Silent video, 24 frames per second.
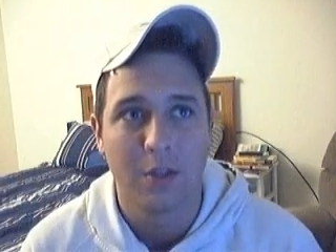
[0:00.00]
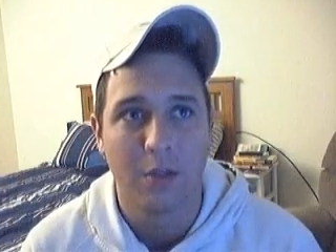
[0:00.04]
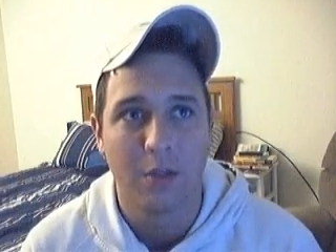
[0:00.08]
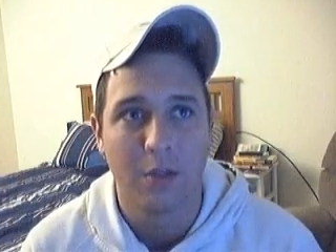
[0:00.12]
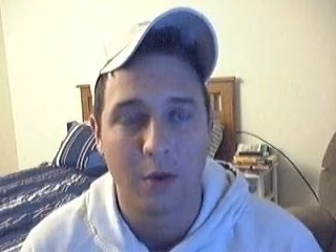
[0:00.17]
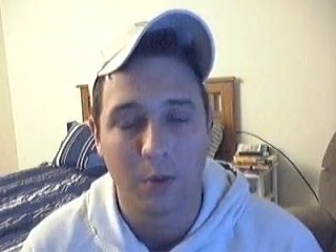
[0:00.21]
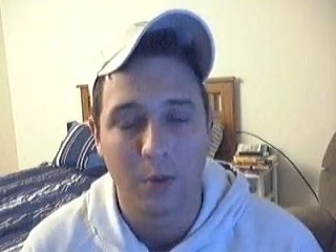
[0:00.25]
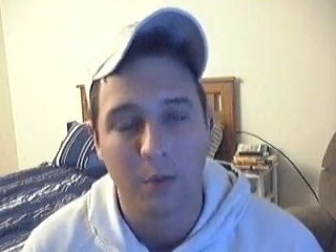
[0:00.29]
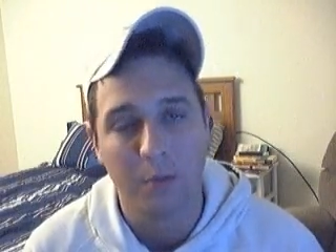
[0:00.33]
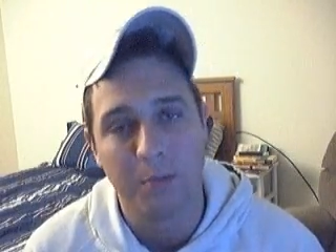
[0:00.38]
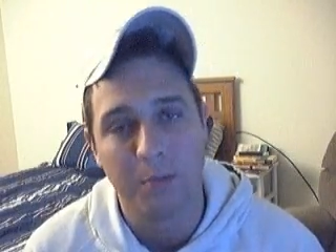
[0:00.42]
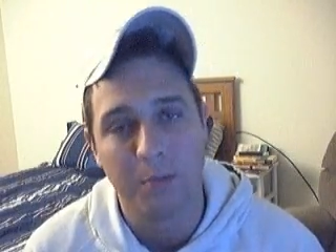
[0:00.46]

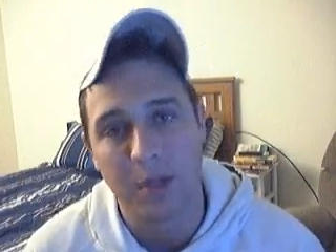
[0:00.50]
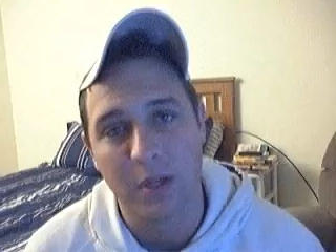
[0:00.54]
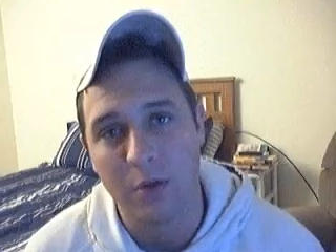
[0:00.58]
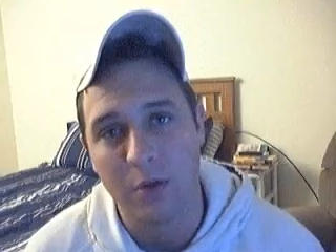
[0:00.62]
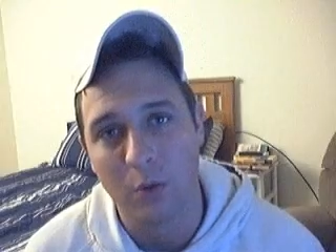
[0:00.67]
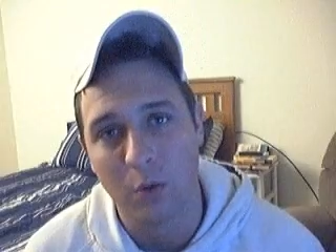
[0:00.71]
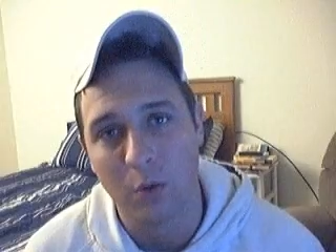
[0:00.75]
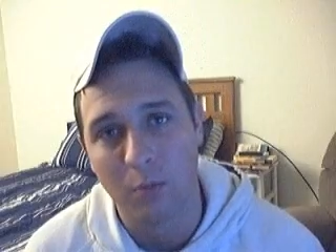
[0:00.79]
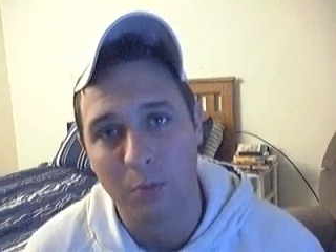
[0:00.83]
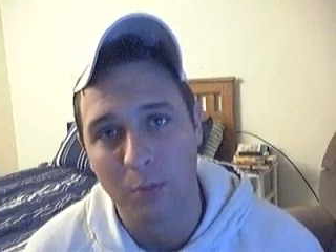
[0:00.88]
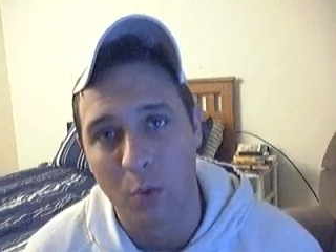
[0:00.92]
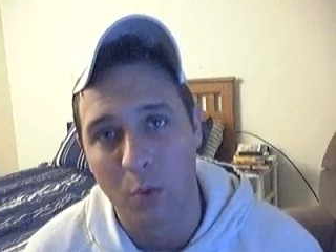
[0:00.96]
there would be
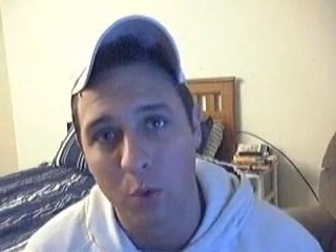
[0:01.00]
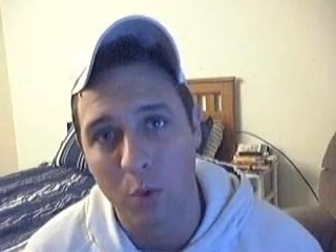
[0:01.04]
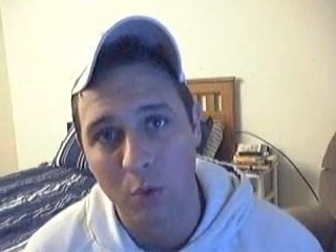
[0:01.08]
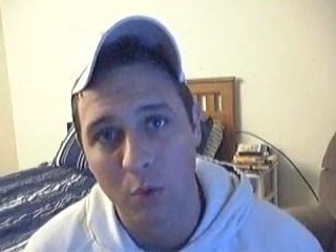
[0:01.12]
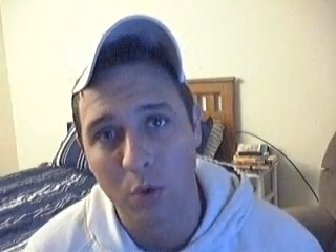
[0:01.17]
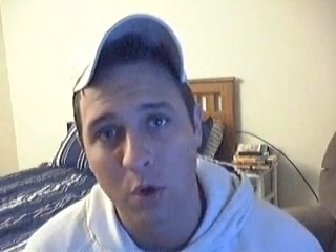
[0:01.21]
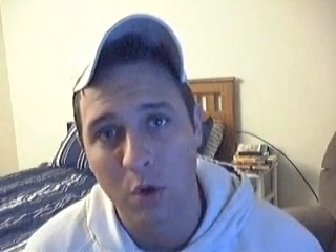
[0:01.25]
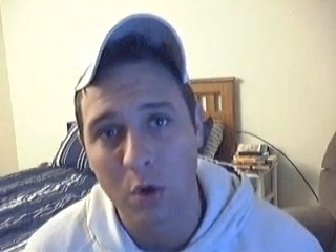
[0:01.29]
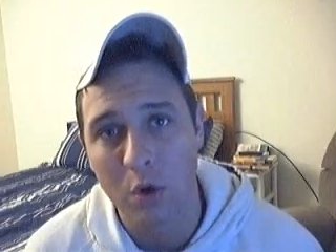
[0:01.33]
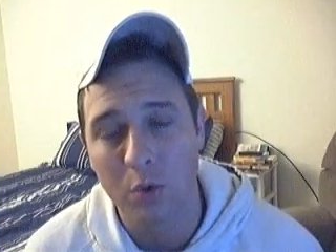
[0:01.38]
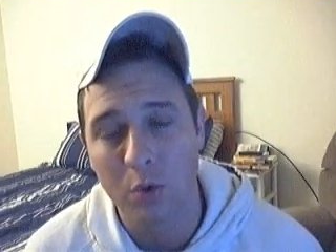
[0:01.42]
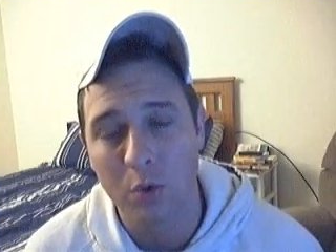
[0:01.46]
no moral
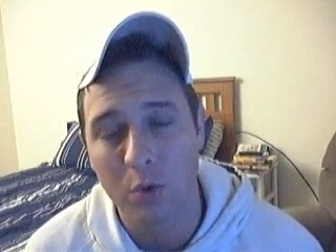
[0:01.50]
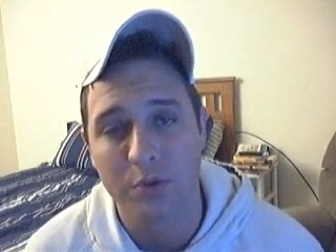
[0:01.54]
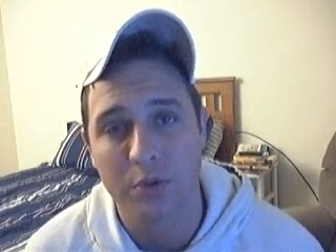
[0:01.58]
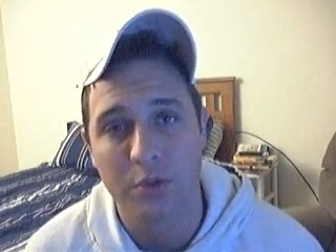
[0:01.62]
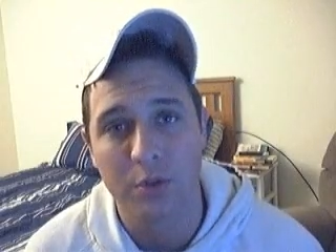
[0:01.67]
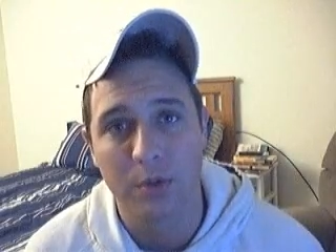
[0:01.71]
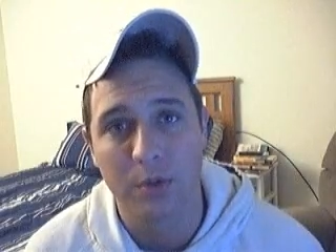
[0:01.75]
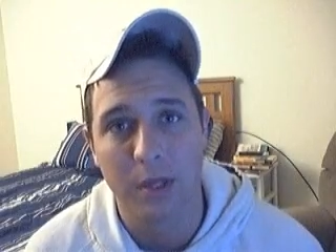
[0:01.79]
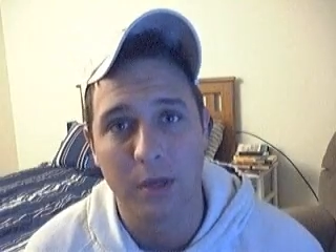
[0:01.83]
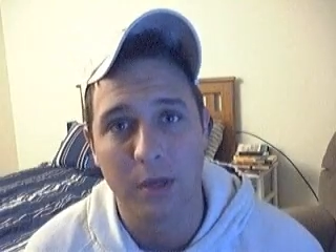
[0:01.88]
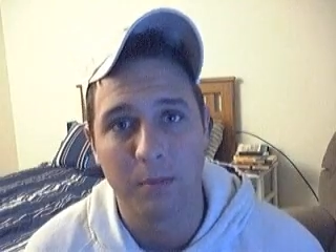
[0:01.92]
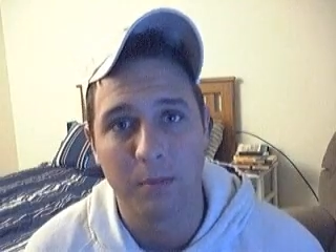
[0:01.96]
code to
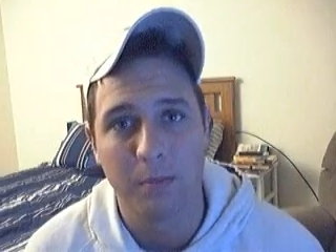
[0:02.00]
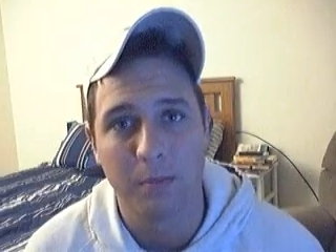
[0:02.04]
him.